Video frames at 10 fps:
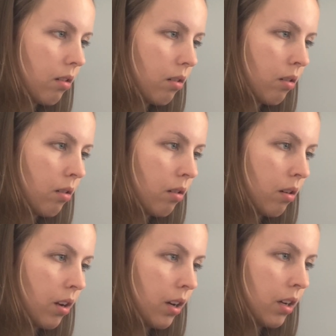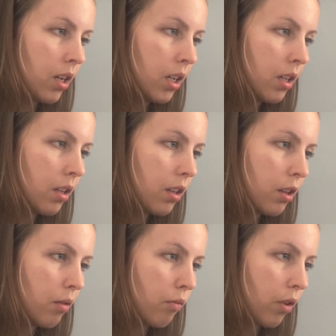on
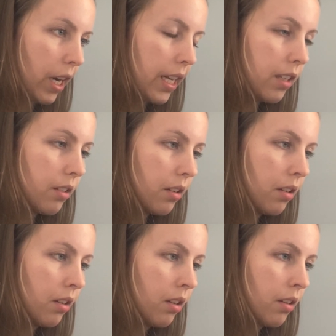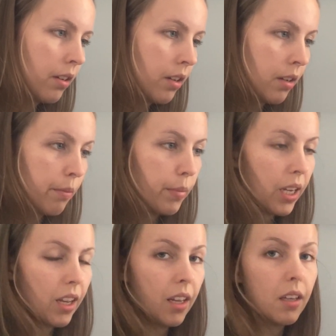the right
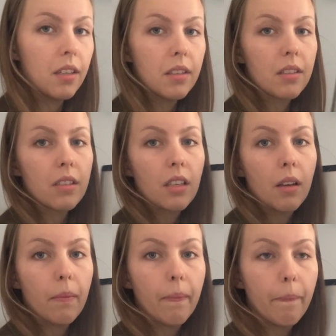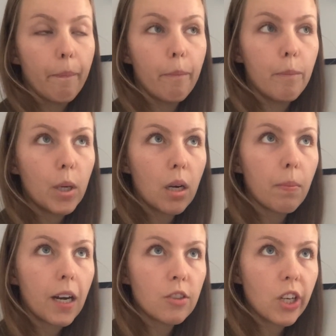because book
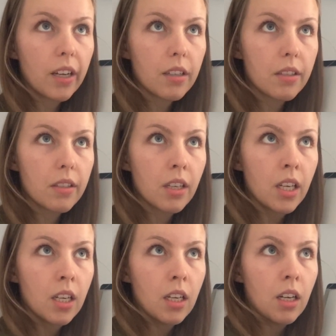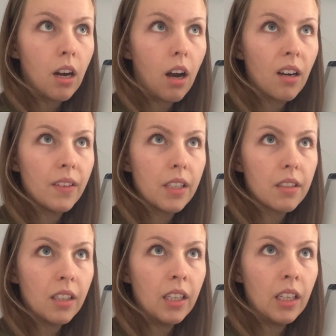projects
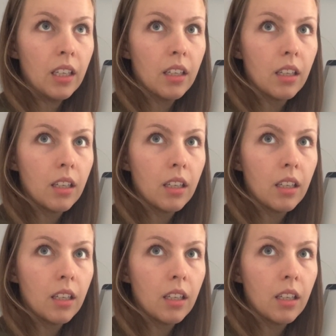obviously